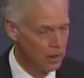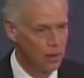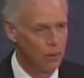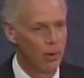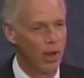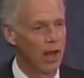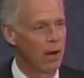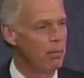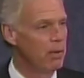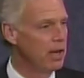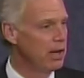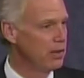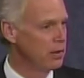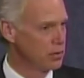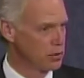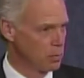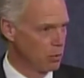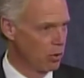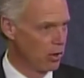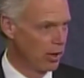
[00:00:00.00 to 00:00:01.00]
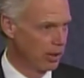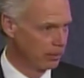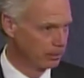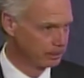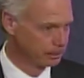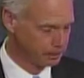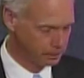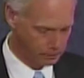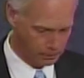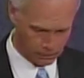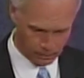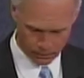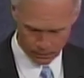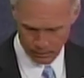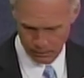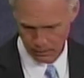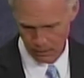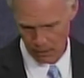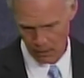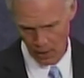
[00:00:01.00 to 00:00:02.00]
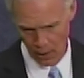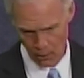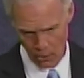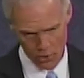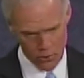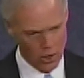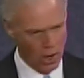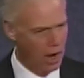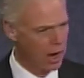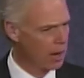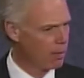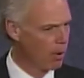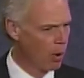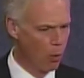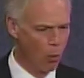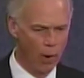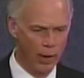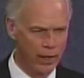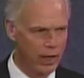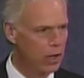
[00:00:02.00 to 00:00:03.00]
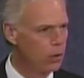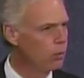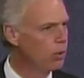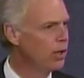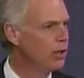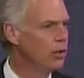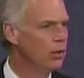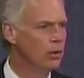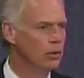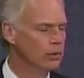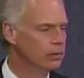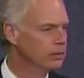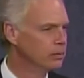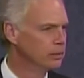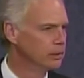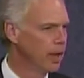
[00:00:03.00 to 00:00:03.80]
we had a meeting this morning, and we were talking about what can we do.